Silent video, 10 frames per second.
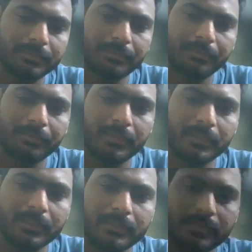
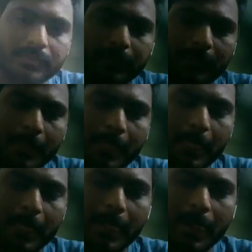
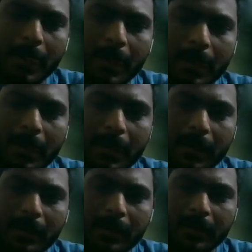
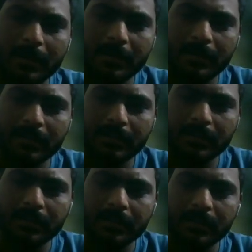
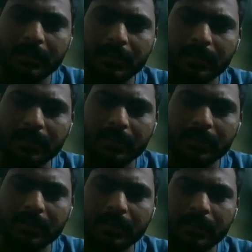
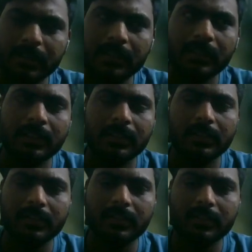
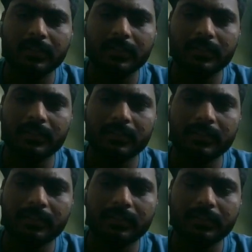
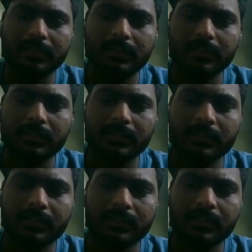
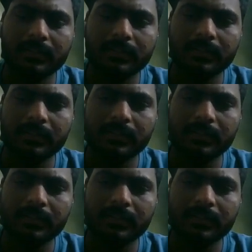This person isn't speaking.